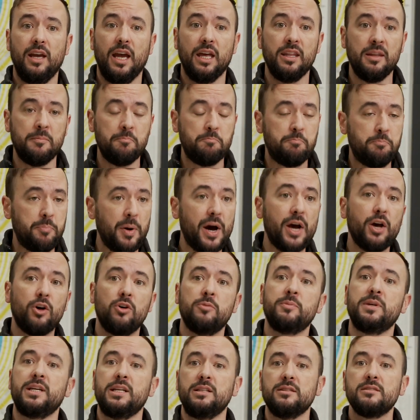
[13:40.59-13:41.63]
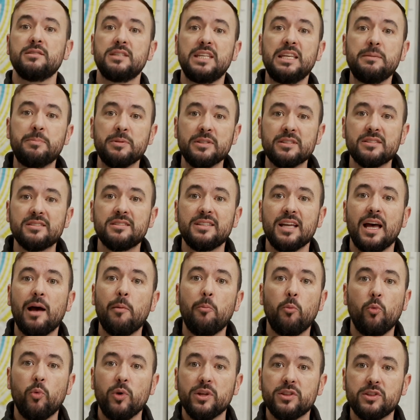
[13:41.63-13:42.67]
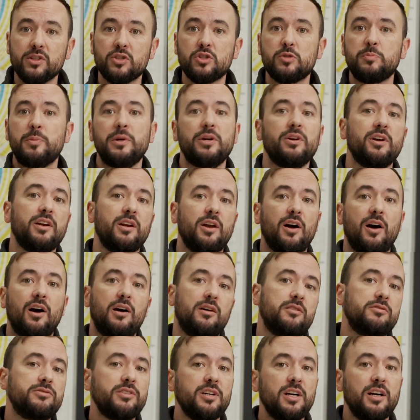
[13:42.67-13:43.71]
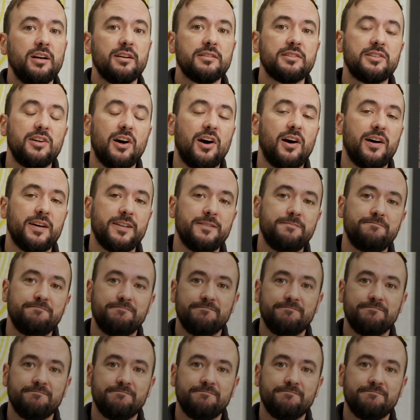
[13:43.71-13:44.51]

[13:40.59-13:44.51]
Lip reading: And then by all means, keep in step with the Spirit of God.